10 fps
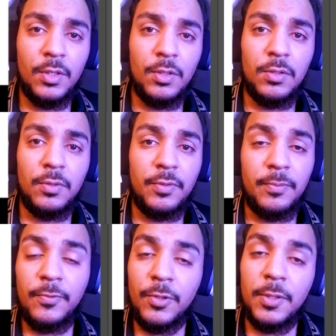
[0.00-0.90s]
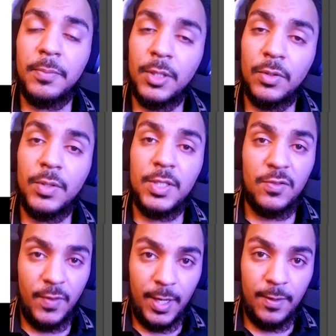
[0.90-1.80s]
or from 4 and below is
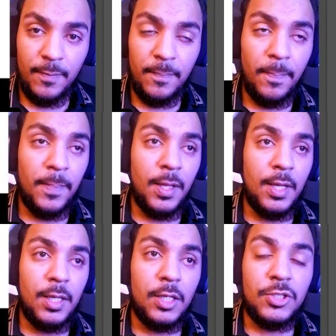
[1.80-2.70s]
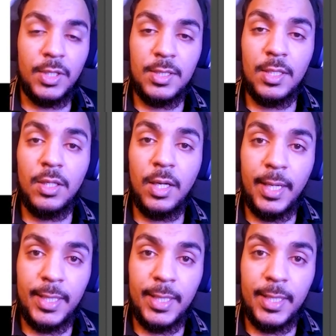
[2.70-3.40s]
fine. Adjusting your line